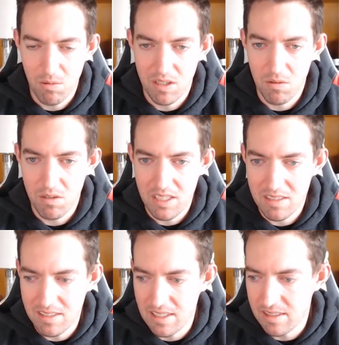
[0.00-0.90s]
We're going to
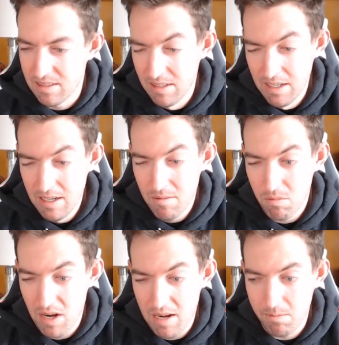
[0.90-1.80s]
release this
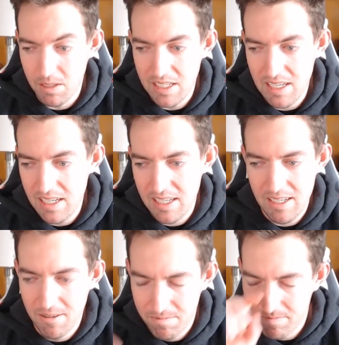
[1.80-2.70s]

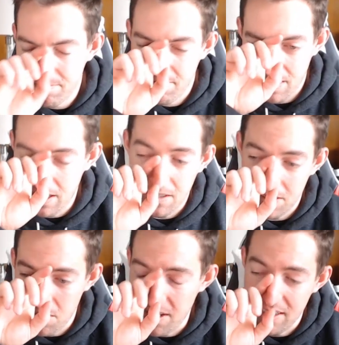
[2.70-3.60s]
probably, I'll
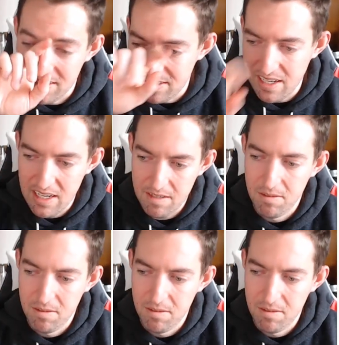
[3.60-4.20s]
go ahead and say,